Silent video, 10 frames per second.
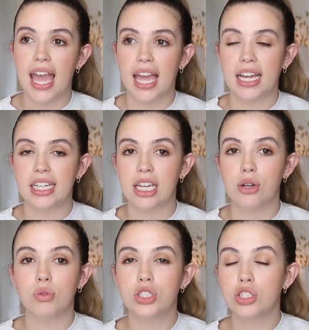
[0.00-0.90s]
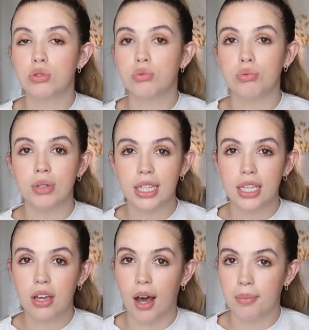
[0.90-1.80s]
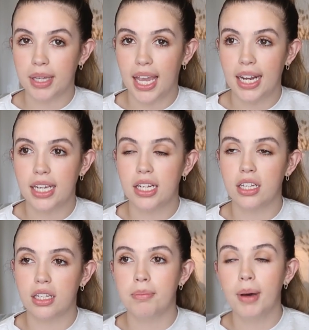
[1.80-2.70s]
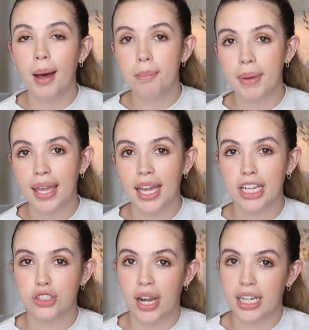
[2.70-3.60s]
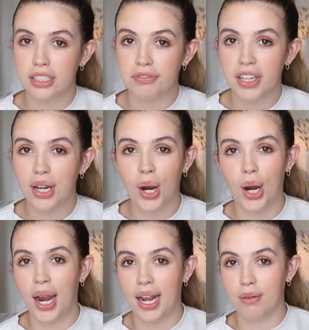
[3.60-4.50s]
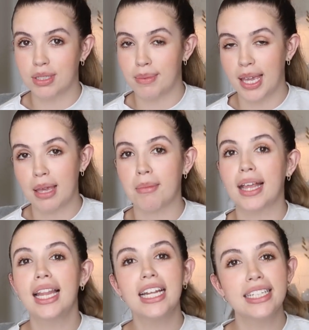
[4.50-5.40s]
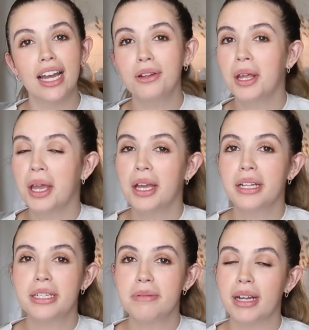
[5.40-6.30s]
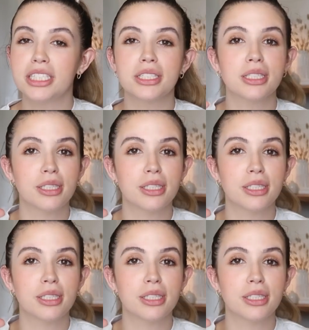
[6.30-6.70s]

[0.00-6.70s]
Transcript: and it was just really complicated pumping and trying to feed her, and it was making my letdown too much.